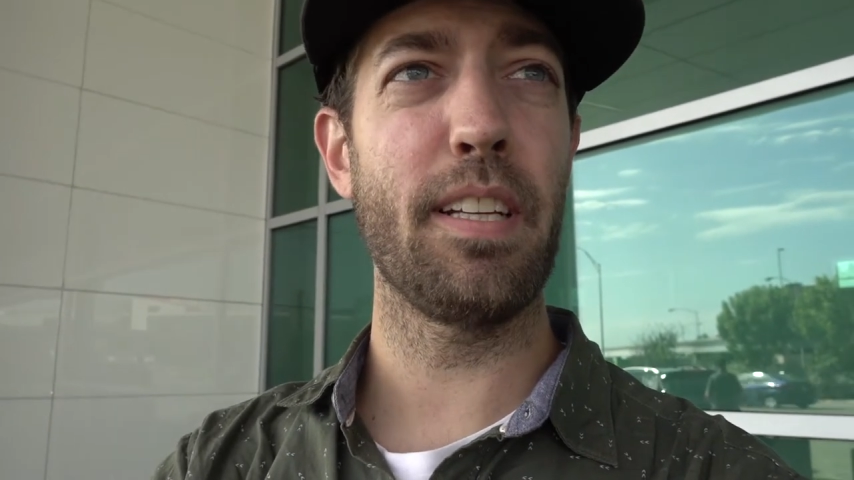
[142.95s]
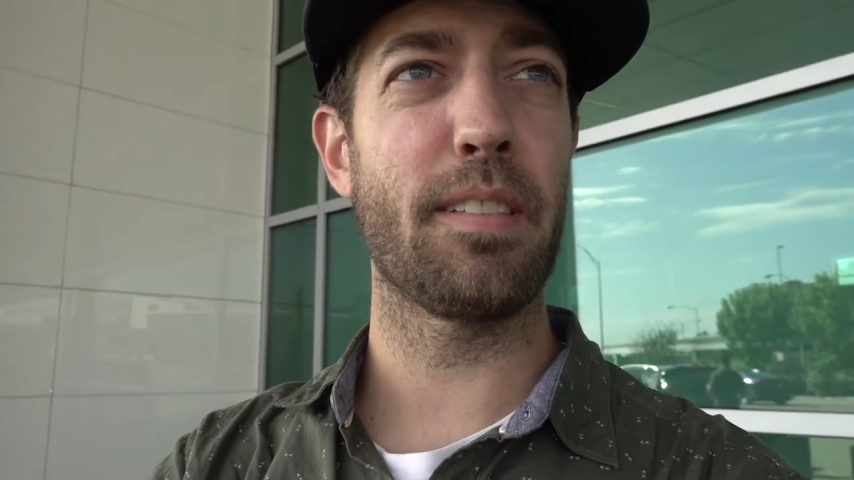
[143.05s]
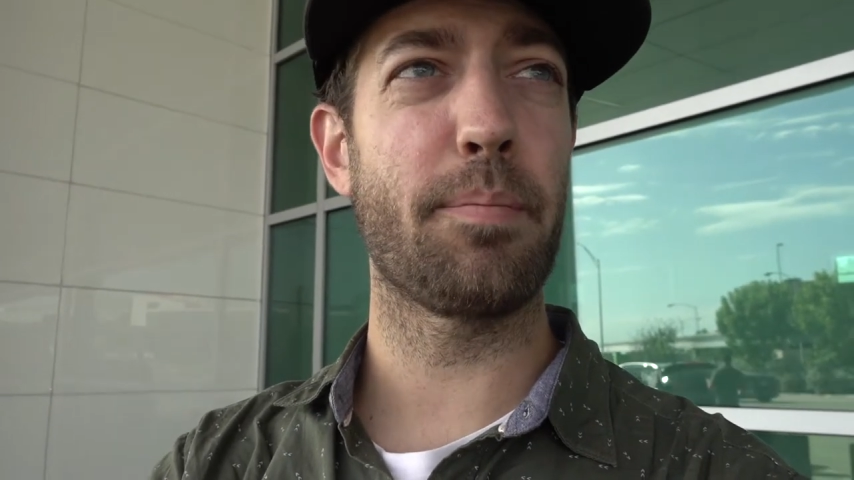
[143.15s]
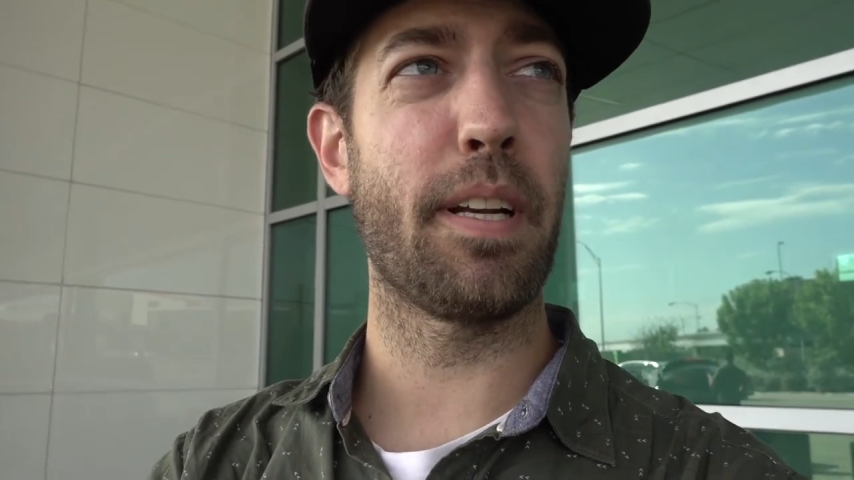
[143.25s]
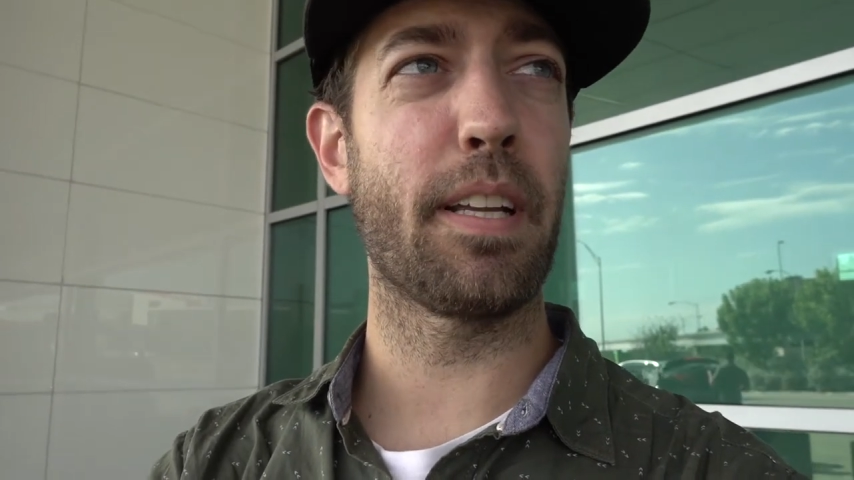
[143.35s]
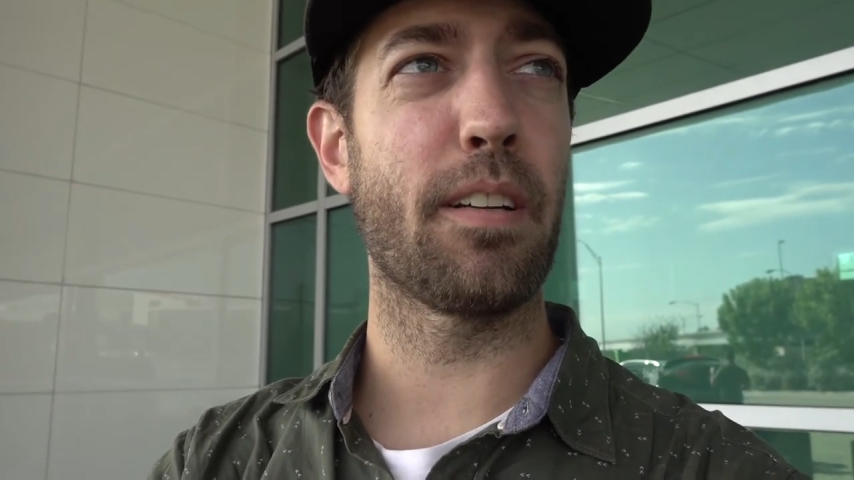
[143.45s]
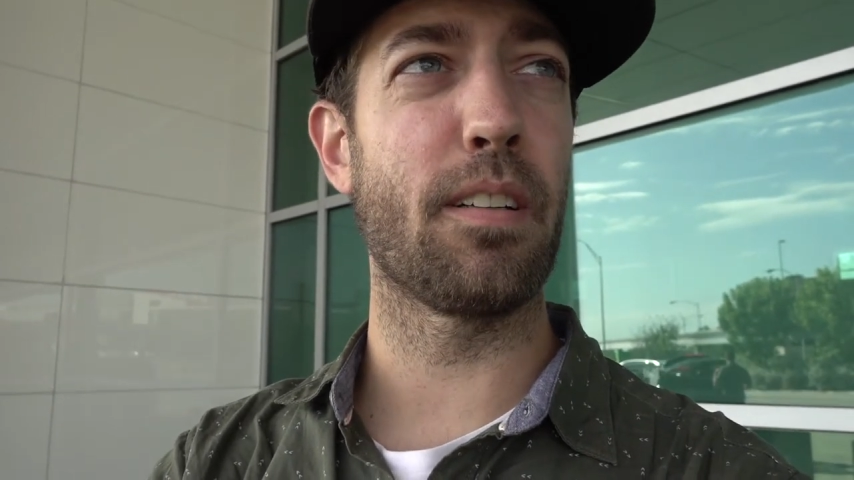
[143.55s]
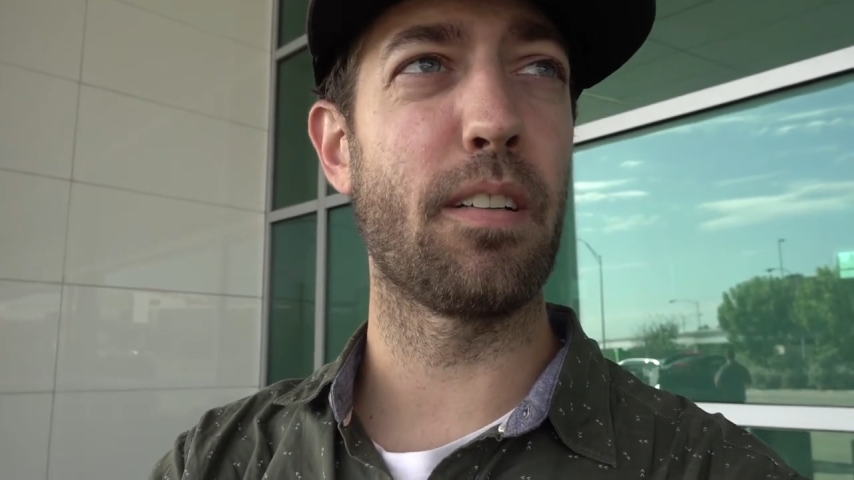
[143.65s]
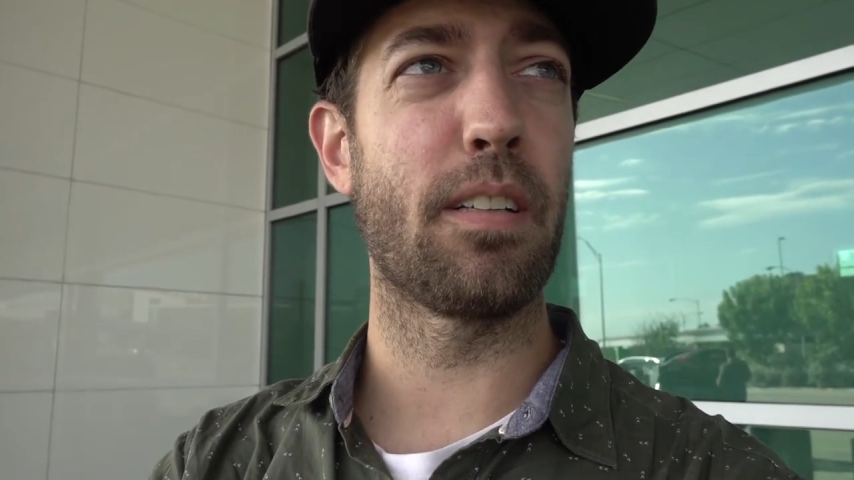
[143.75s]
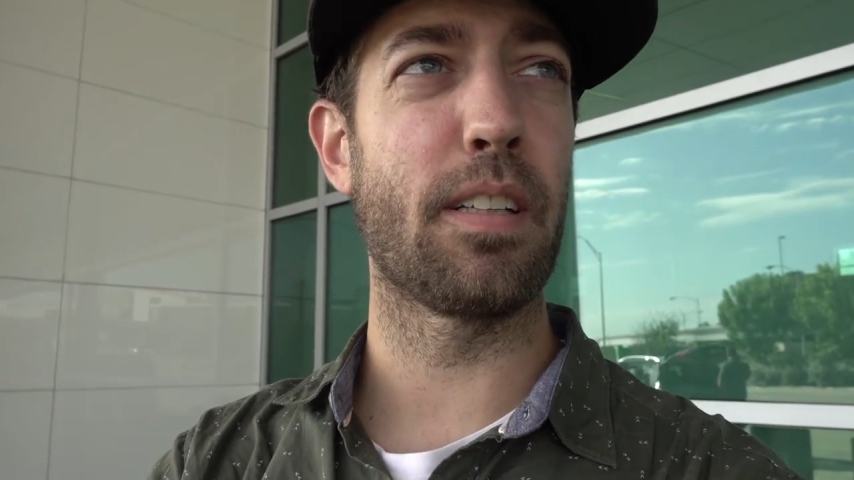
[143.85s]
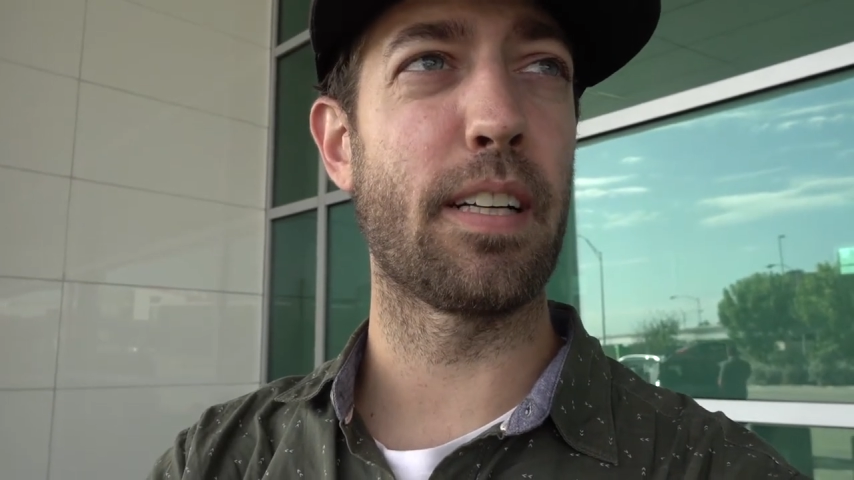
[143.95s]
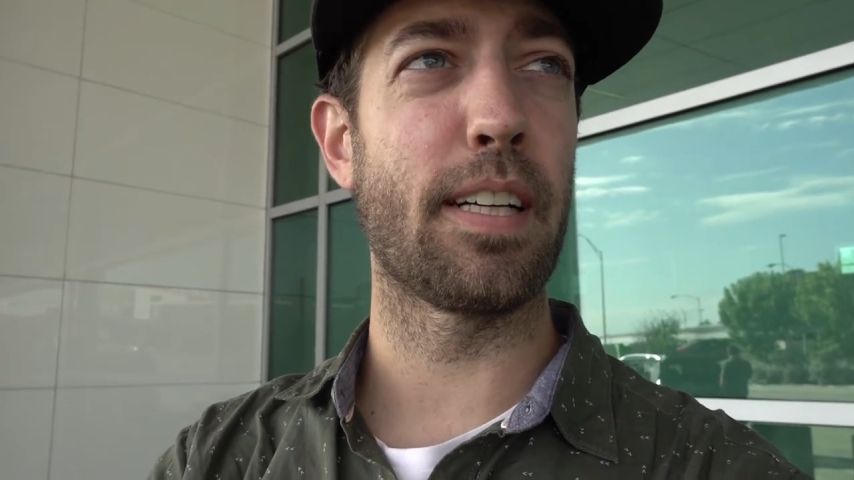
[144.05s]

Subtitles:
depending on